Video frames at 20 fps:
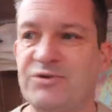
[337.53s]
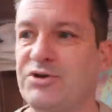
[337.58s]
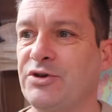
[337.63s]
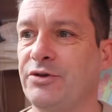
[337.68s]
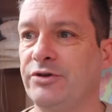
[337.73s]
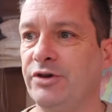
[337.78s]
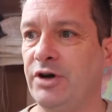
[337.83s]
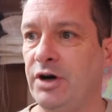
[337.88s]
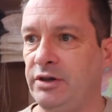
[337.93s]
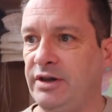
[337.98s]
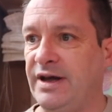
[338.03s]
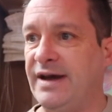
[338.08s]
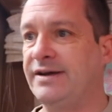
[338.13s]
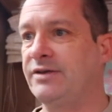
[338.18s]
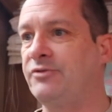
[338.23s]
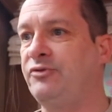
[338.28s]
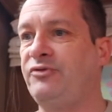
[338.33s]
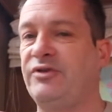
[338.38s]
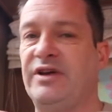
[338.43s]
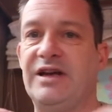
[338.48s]
So they're all
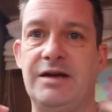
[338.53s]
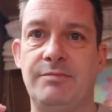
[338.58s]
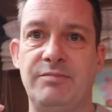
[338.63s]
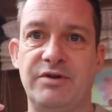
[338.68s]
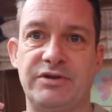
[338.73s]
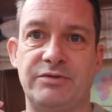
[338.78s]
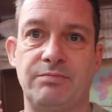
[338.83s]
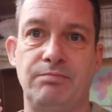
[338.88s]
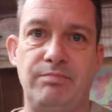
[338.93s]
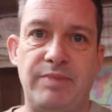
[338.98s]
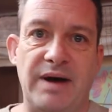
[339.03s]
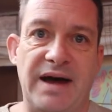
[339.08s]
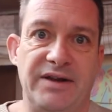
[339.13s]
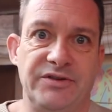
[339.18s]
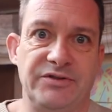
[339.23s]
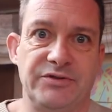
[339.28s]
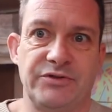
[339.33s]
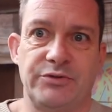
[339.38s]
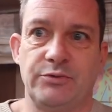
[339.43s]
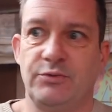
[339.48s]
like famous
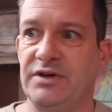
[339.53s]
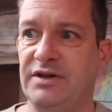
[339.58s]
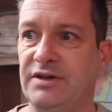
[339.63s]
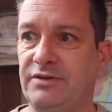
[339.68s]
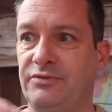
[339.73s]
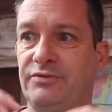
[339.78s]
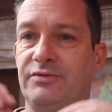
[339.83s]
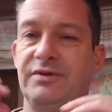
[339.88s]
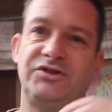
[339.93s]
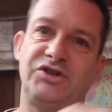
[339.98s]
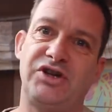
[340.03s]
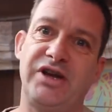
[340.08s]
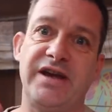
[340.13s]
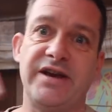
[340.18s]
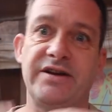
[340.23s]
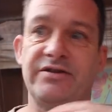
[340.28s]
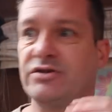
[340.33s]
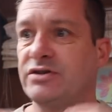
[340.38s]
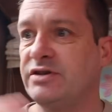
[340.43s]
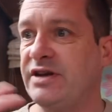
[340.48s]
bands with
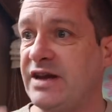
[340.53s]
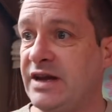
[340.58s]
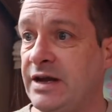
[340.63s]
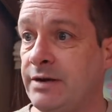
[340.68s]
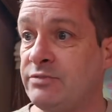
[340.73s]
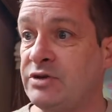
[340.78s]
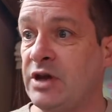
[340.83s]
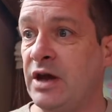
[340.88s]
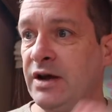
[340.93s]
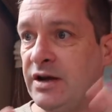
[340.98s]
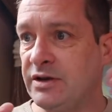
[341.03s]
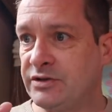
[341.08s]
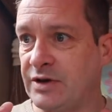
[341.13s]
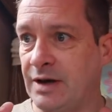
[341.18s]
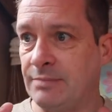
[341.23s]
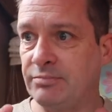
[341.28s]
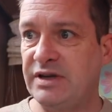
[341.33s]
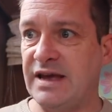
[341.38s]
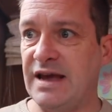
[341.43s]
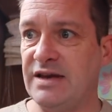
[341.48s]
changed names. So
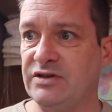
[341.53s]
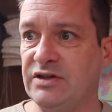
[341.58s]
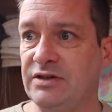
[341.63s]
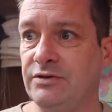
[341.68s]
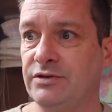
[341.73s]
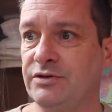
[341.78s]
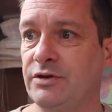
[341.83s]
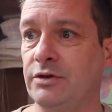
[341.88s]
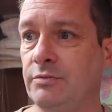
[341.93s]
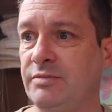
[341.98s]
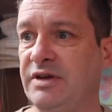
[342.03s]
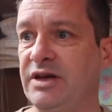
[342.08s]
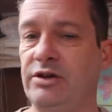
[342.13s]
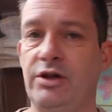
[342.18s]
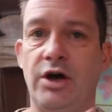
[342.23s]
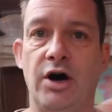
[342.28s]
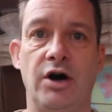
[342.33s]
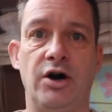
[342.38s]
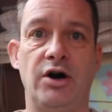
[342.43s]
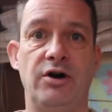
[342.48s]
I'm guessing there's going to be a
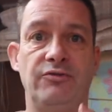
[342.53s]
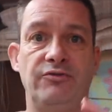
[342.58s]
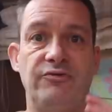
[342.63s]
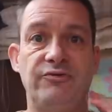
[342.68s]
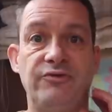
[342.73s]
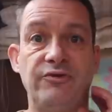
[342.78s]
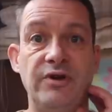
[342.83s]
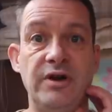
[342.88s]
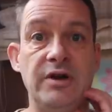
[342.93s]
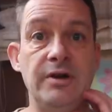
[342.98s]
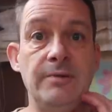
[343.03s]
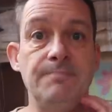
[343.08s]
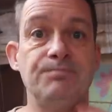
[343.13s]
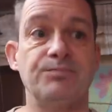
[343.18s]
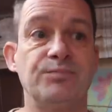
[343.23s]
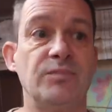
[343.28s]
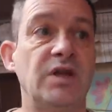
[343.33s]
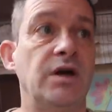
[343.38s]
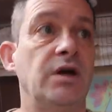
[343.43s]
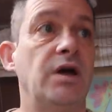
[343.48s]
lot of
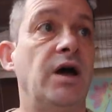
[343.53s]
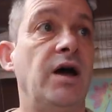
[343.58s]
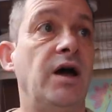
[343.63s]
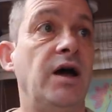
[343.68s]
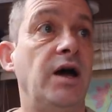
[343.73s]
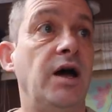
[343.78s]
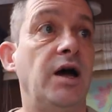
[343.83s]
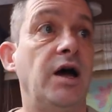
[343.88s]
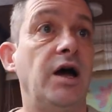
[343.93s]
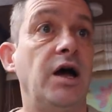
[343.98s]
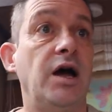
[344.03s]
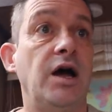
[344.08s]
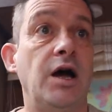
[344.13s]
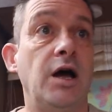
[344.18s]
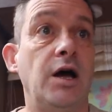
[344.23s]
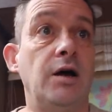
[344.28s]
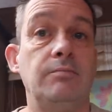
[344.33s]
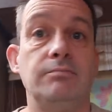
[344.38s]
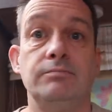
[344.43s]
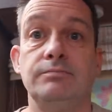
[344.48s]

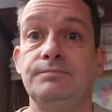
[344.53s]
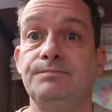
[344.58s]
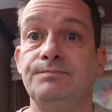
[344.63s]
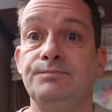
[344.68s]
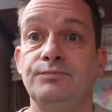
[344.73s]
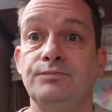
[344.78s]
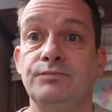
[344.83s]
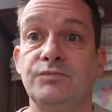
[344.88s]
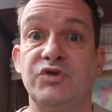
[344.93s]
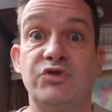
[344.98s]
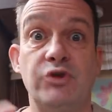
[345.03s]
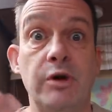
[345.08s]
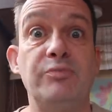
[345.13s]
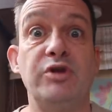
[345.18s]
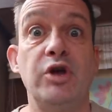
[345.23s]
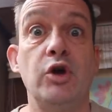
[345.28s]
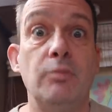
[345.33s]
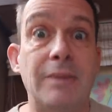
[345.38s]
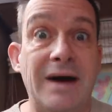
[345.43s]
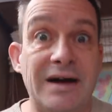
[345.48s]
um,
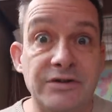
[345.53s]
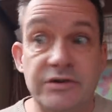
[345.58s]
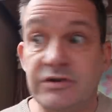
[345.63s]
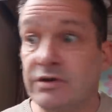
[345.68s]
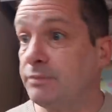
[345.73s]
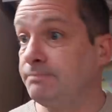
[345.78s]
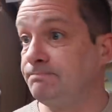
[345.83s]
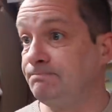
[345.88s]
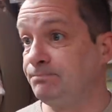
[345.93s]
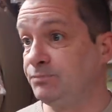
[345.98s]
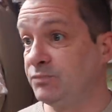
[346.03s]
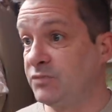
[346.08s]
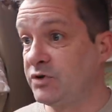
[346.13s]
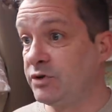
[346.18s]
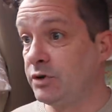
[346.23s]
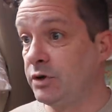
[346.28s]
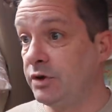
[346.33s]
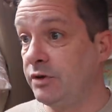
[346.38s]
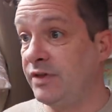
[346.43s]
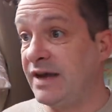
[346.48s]
tribute bands.
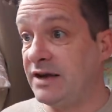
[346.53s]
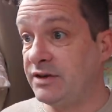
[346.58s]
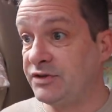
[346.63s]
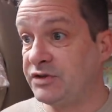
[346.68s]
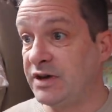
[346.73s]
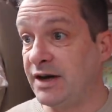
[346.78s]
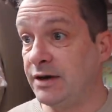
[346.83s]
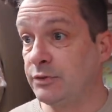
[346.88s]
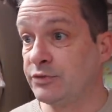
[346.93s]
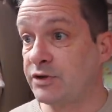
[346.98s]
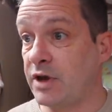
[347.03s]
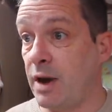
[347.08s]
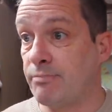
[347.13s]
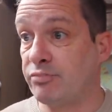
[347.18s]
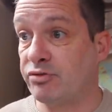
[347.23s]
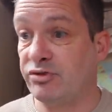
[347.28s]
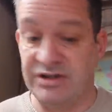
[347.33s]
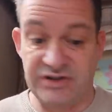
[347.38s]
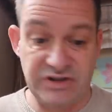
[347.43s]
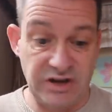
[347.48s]
So that sounds
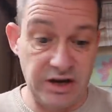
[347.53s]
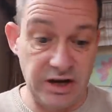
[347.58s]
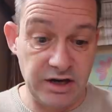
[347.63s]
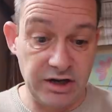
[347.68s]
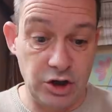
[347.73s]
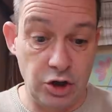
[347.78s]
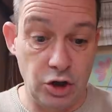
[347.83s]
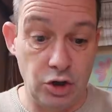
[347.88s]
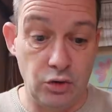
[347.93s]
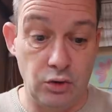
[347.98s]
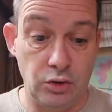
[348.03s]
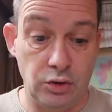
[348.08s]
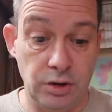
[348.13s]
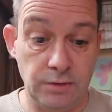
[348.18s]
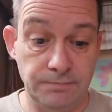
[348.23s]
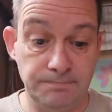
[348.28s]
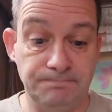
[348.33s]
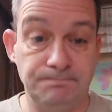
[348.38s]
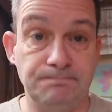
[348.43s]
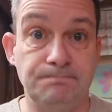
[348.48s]
pretty cool.
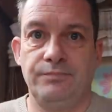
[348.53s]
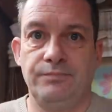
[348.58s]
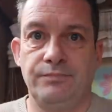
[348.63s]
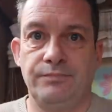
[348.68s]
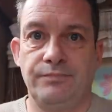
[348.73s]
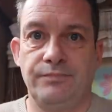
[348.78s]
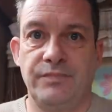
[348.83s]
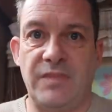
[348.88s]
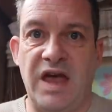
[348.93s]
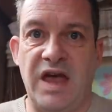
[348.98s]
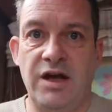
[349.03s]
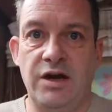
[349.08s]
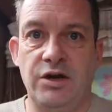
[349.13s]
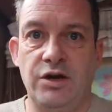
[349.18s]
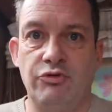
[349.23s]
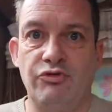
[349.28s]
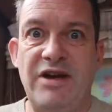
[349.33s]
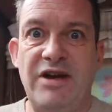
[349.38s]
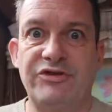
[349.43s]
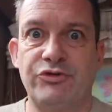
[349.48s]

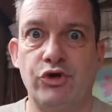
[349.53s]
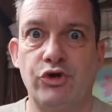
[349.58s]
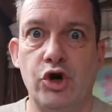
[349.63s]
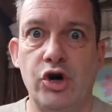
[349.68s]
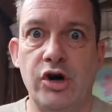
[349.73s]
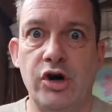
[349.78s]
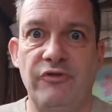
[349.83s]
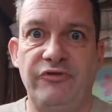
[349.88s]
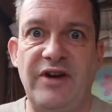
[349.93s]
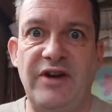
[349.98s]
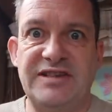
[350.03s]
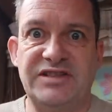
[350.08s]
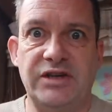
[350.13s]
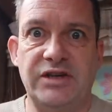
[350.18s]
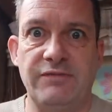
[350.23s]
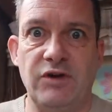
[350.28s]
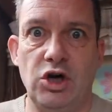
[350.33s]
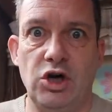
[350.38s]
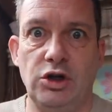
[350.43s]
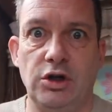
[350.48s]
Retro
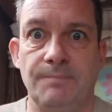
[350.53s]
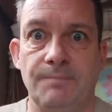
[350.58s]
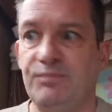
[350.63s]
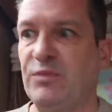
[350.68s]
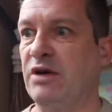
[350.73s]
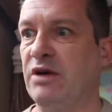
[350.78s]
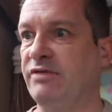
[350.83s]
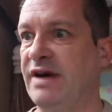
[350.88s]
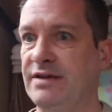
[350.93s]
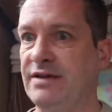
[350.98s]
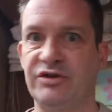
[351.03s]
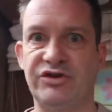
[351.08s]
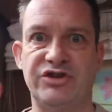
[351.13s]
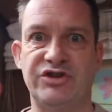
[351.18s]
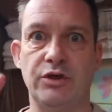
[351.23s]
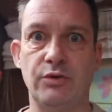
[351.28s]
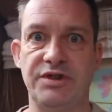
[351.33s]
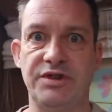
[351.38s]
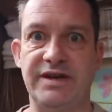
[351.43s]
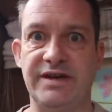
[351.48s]
Festival. Right, there's two of